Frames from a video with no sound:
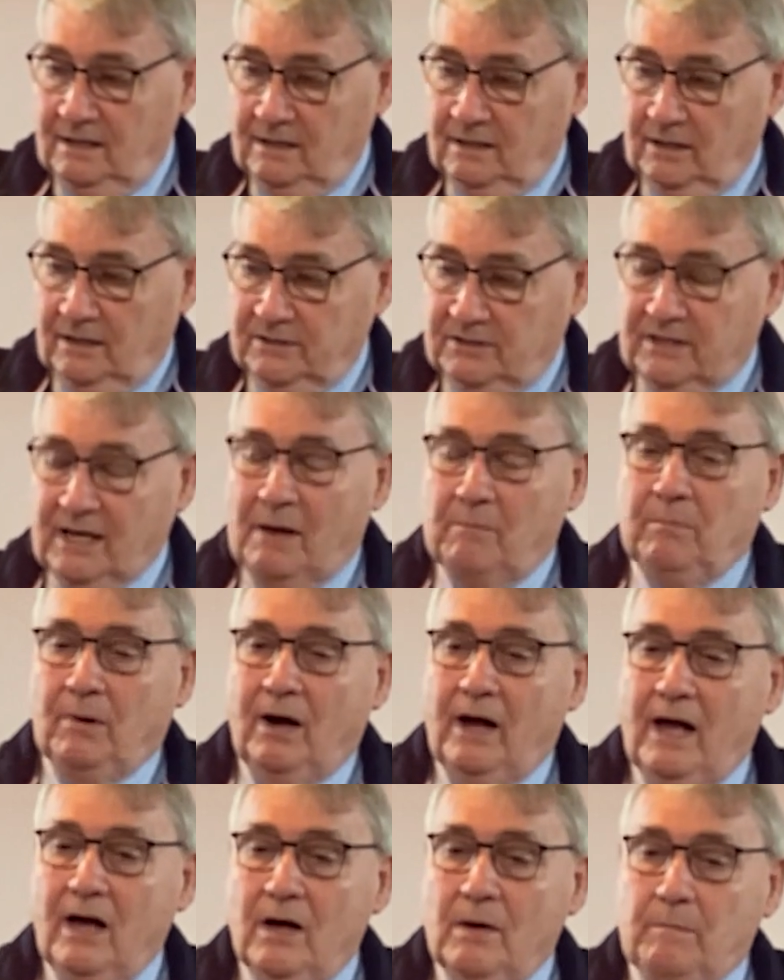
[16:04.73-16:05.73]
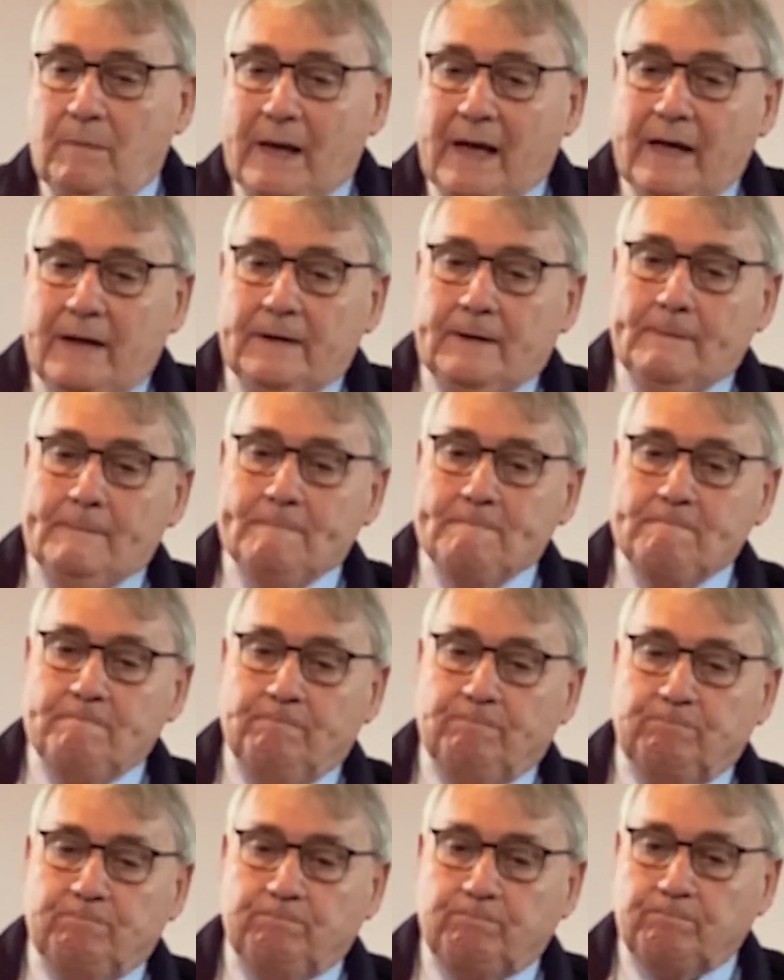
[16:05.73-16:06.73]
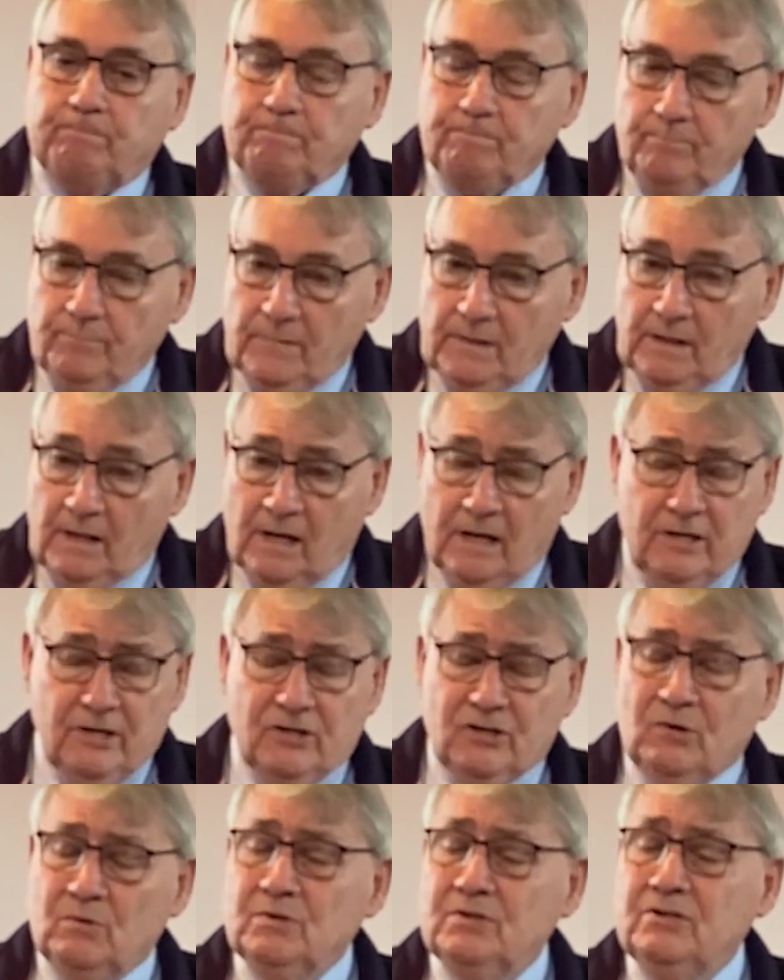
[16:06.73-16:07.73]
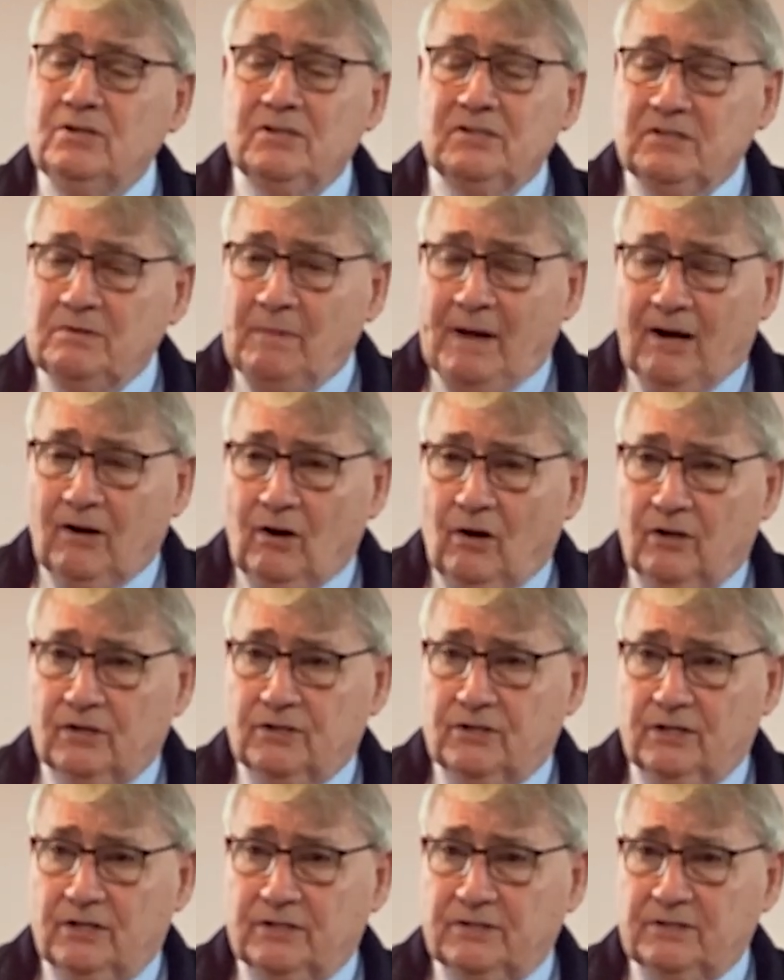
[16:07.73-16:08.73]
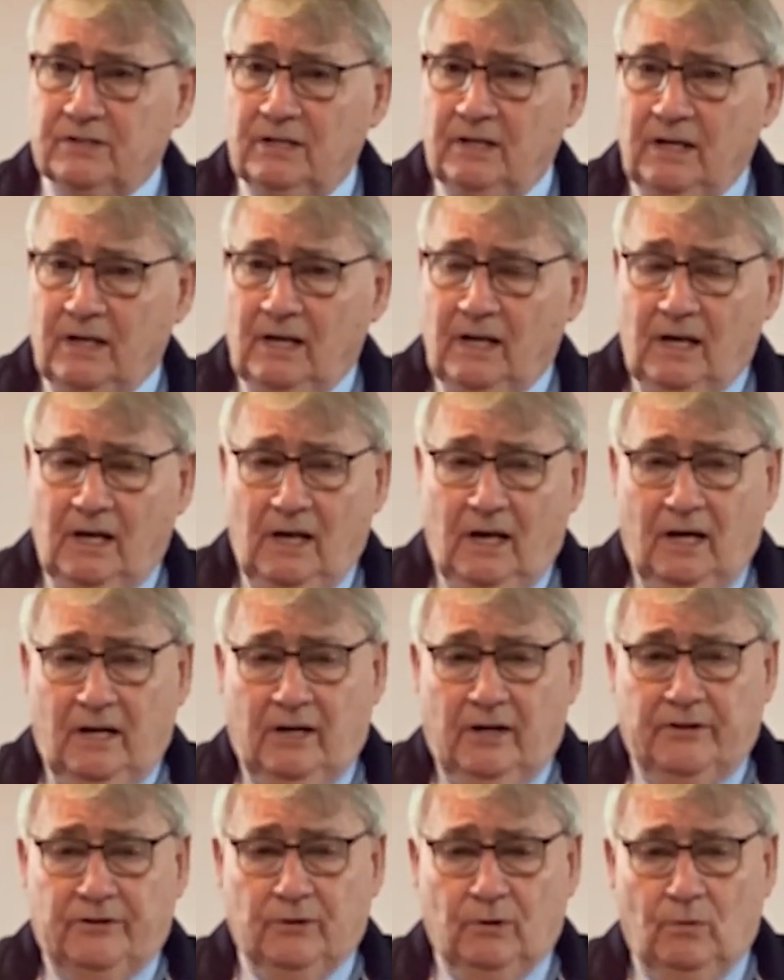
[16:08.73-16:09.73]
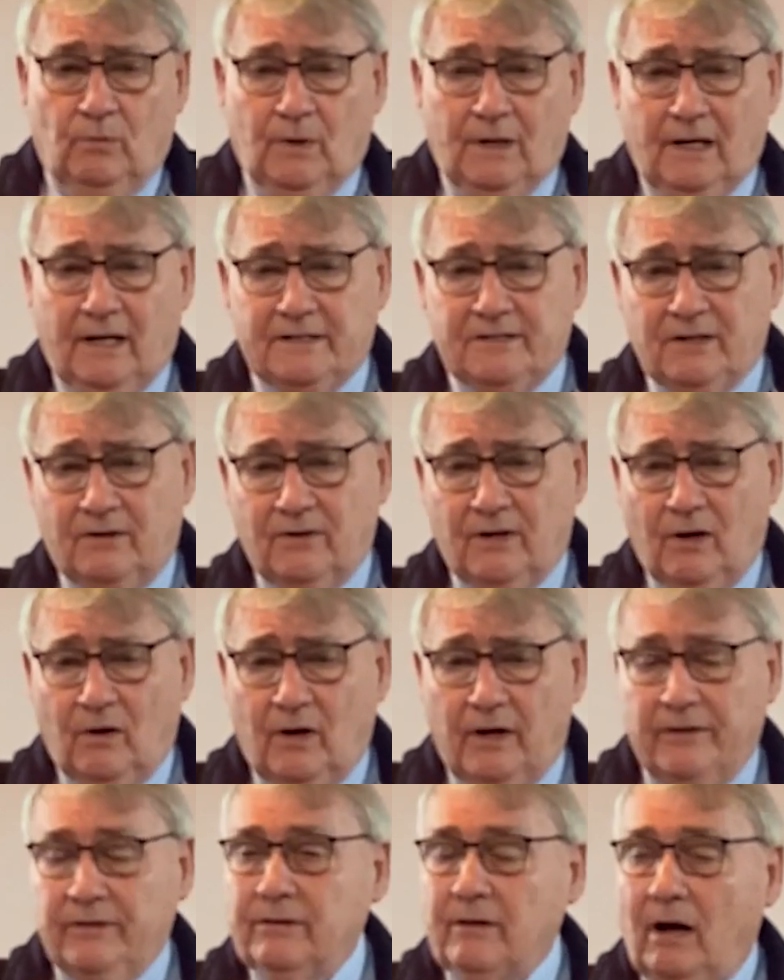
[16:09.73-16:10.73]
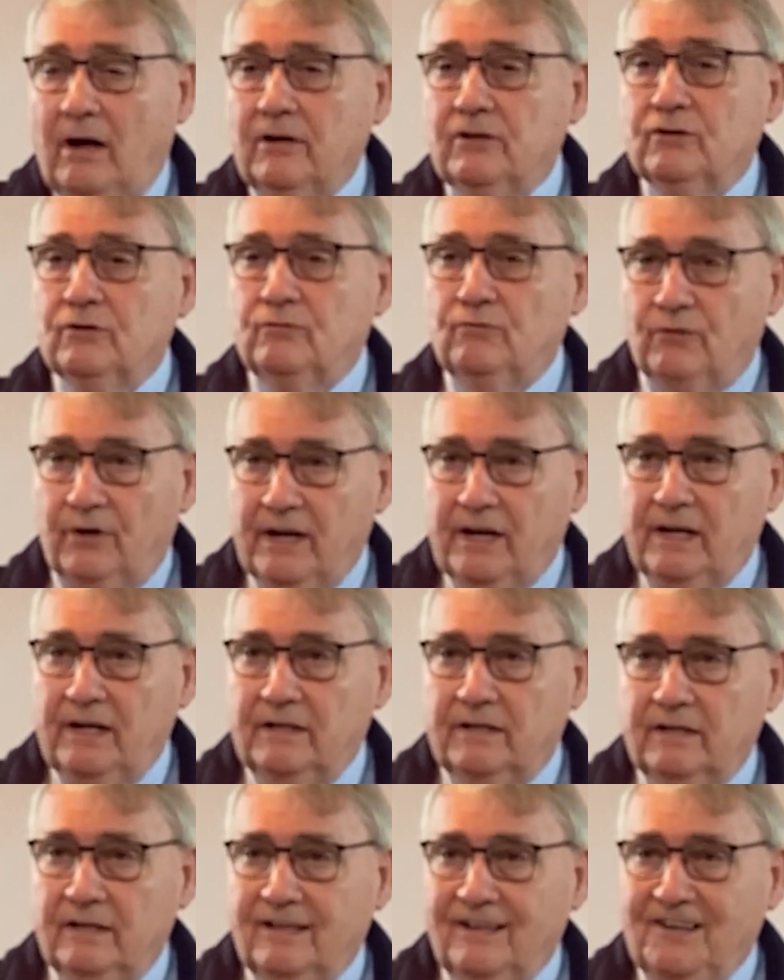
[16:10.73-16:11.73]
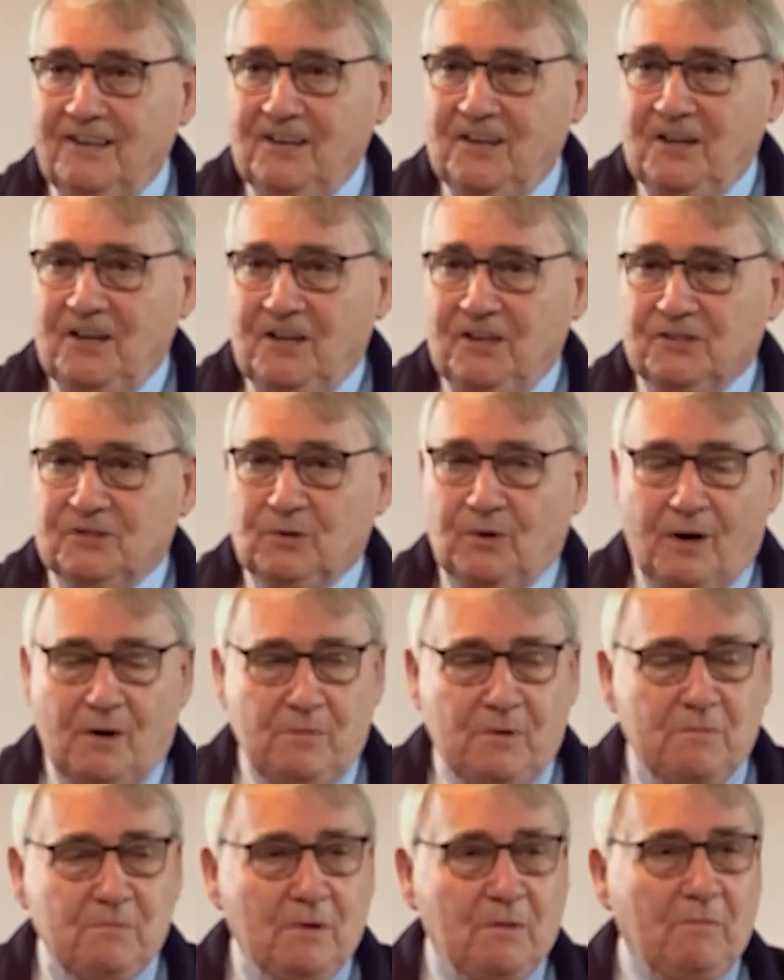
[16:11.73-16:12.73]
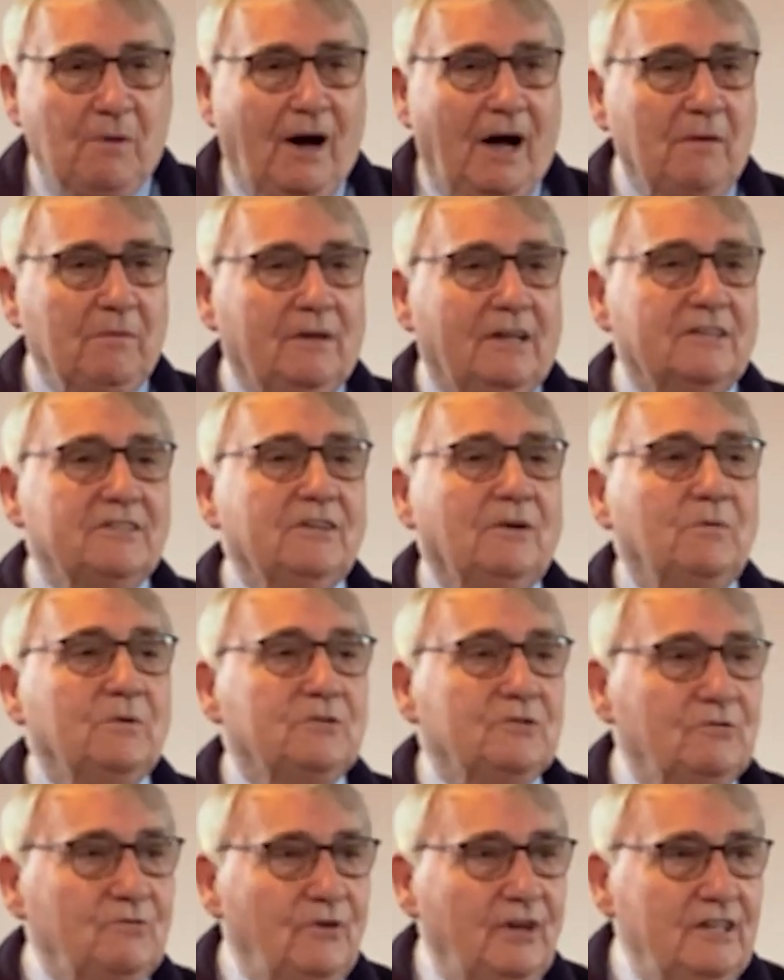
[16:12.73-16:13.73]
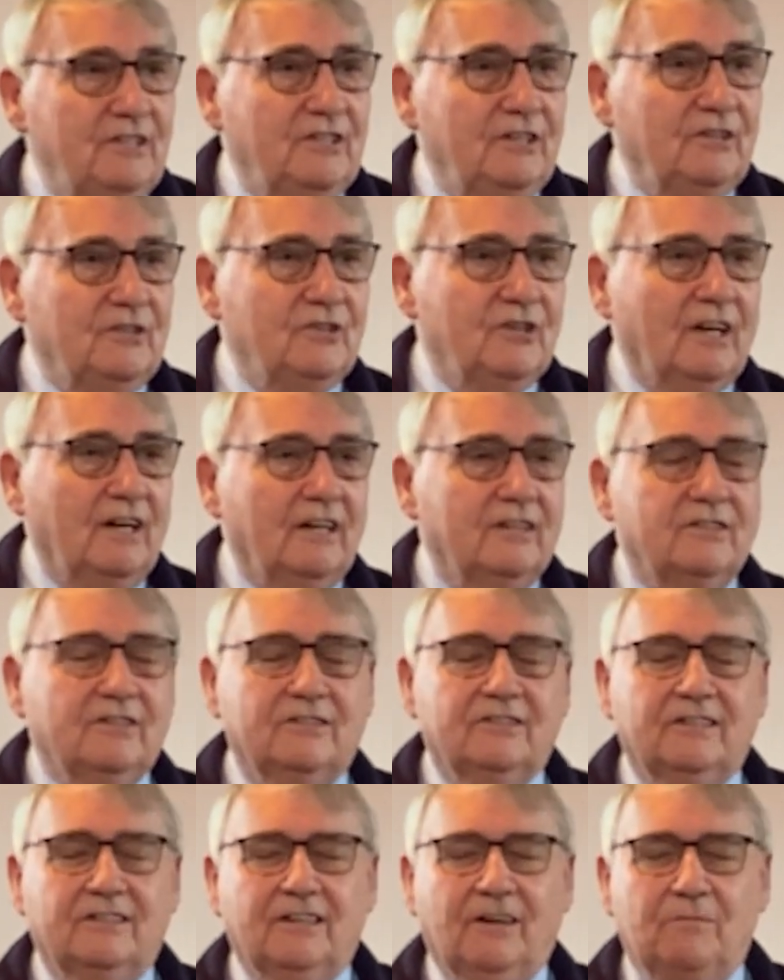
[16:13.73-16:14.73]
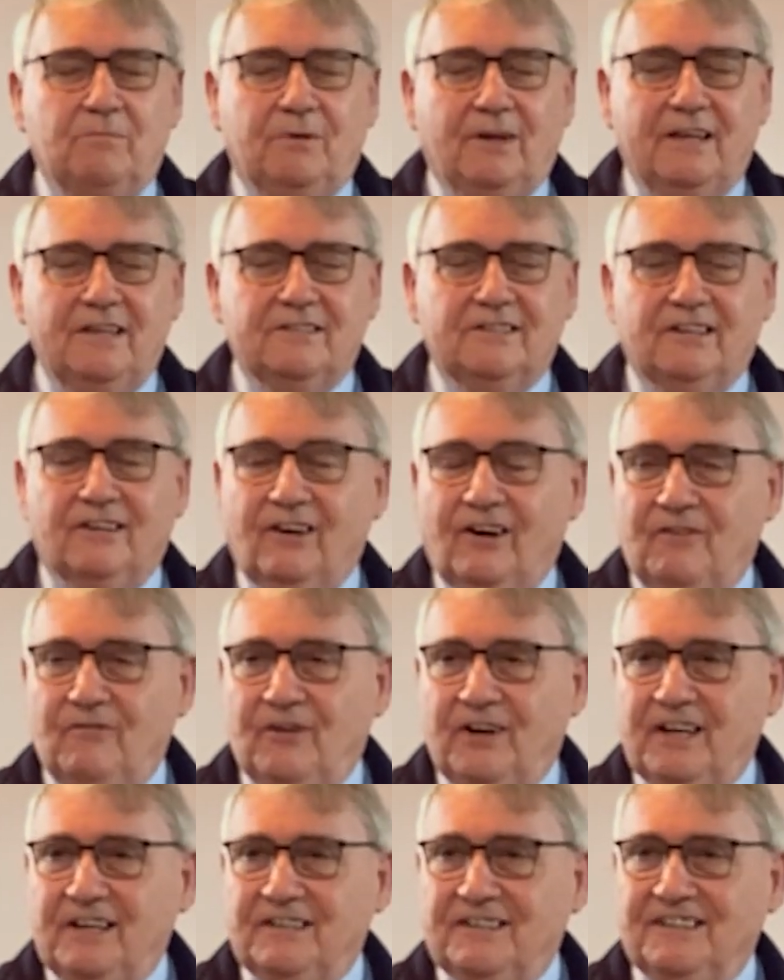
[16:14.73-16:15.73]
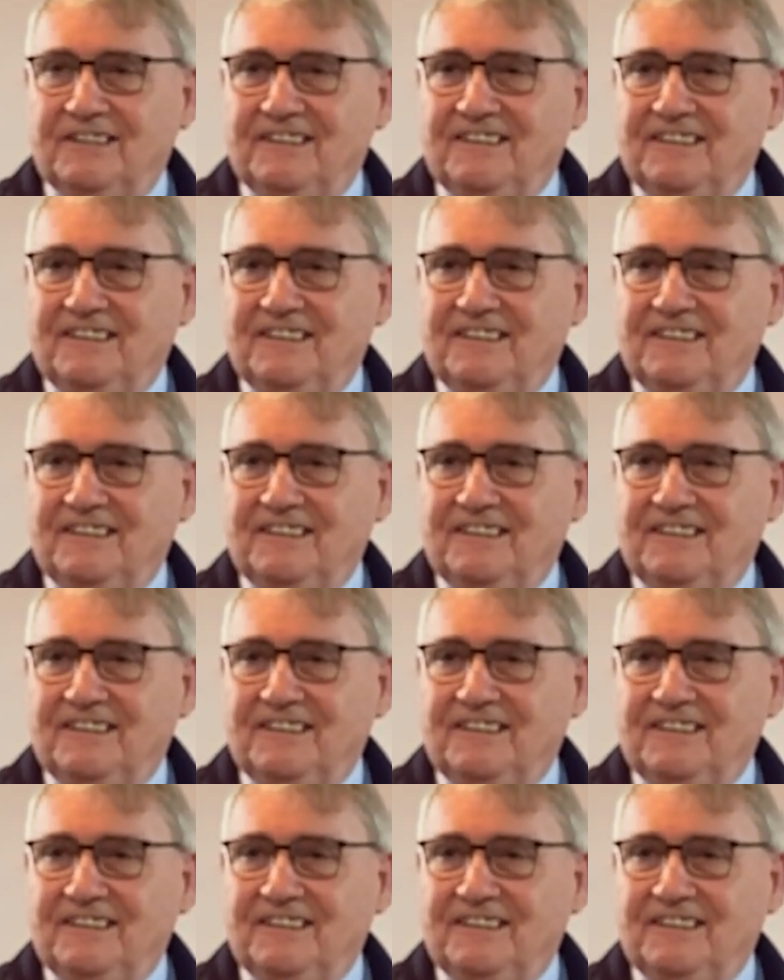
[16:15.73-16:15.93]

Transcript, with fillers: And I sat by her bed, and she was just about conscious. And I thought, well, I don't know, I, I should read. So I opened my Bible. I said, I want to read to you, Sheila. She says, no, please, can I read?